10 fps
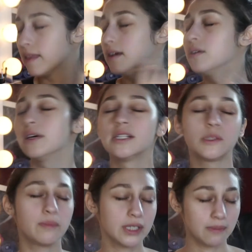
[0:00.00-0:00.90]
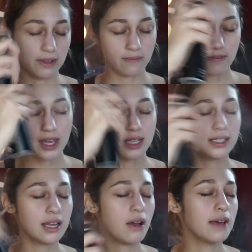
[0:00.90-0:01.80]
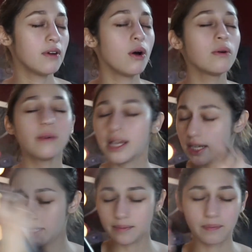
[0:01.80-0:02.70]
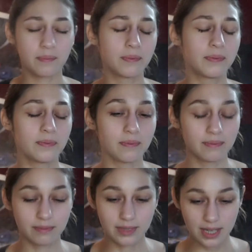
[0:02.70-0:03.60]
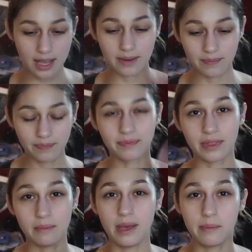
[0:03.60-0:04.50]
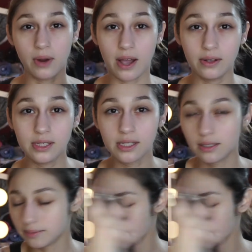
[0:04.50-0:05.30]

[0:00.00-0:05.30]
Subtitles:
and go ahead and spritz my face. Now, I've already done my brows.